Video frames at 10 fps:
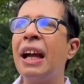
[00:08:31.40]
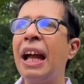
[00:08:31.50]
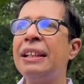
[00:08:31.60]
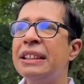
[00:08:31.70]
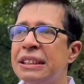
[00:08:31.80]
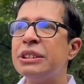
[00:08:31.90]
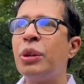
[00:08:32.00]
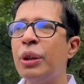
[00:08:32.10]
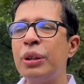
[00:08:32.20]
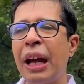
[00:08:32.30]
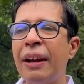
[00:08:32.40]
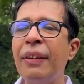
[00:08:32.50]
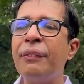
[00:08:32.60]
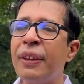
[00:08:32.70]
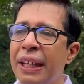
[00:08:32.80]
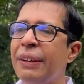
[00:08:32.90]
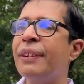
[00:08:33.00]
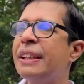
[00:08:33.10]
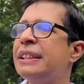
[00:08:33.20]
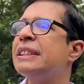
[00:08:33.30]
and this is going to have a very
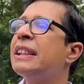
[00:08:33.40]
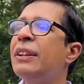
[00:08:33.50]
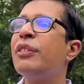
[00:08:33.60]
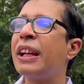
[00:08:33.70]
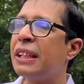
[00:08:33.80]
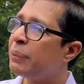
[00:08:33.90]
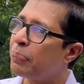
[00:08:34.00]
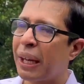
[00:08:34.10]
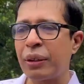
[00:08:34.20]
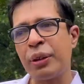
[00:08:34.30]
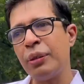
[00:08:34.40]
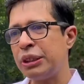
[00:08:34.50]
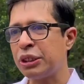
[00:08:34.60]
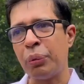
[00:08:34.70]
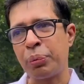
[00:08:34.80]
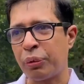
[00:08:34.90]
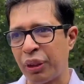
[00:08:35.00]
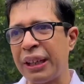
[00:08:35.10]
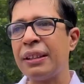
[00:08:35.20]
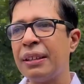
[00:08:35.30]
very significant impact on our job
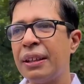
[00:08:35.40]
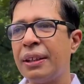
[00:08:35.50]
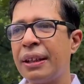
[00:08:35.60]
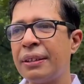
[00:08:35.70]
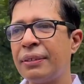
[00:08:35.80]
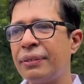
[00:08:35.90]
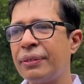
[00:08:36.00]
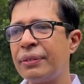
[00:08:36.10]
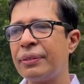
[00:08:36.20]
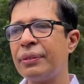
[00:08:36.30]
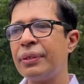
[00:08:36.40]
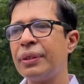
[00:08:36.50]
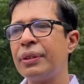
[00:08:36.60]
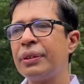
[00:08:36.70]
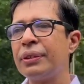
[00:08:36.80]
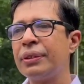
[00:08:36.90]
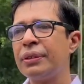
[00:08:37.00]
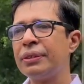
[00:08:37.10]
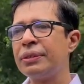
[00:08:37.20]
profile give us a sense of the range of